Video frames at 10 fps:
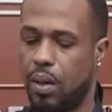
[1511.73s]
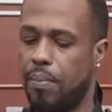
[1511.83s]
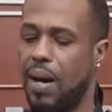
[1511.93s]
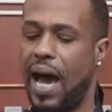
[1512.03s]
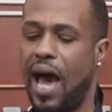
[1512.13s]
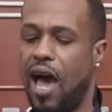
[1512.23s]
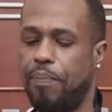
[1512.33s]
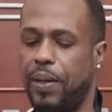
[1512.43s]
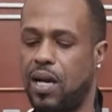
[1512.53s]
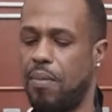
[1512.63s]
Might
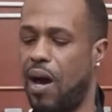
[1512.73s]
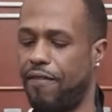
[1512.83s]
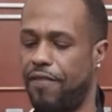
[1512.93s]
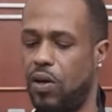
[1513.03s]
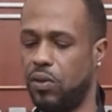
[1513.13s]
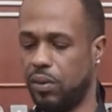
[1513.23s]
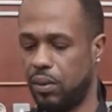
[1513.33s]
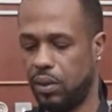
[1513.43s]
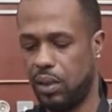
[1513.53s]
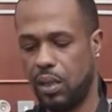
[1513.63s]
I pick up my phone
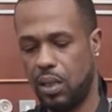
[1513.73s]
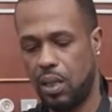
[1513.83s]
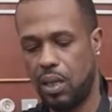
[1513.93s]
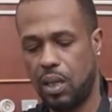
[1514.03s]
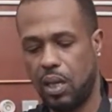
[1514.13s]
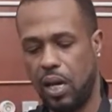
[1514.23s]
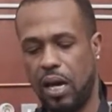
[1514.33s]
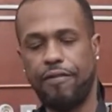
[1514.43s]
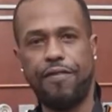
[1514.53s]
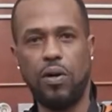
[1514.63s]
and